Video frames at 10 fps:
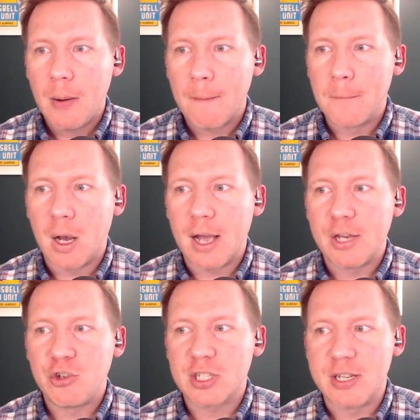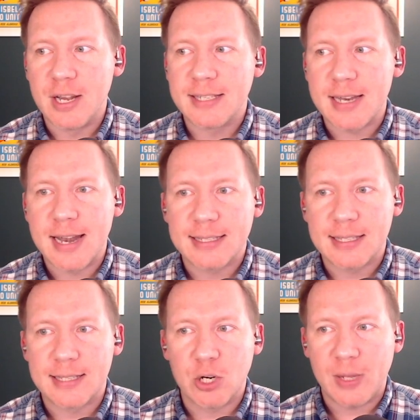but just doesn't
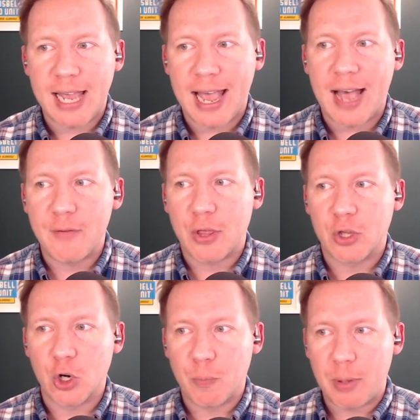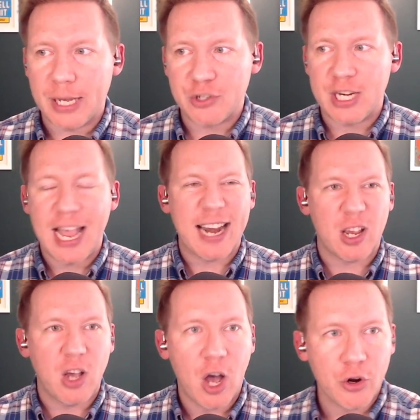necessarily have a third pitch. He had a
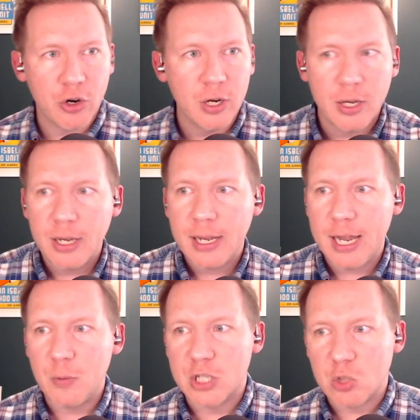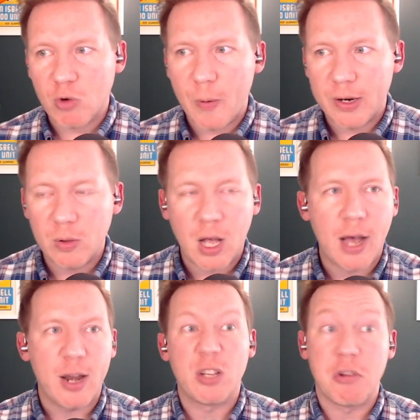cutter he was throwing a
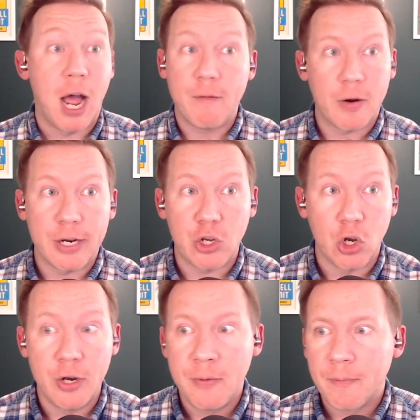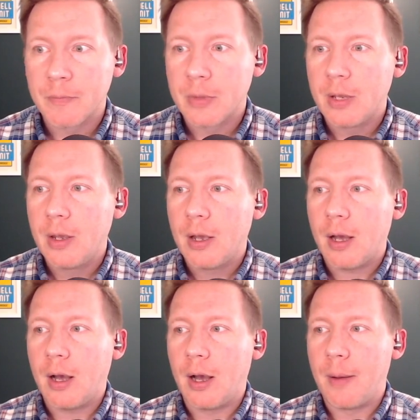lot. It's not very good.
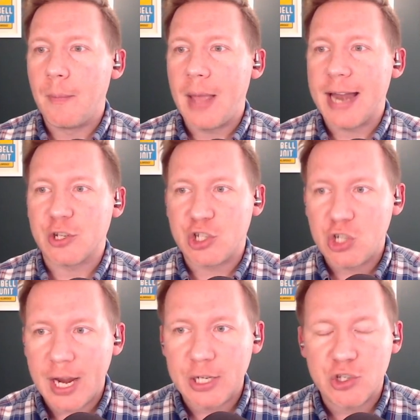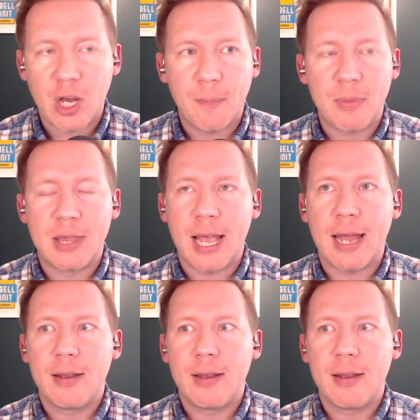Had a change up that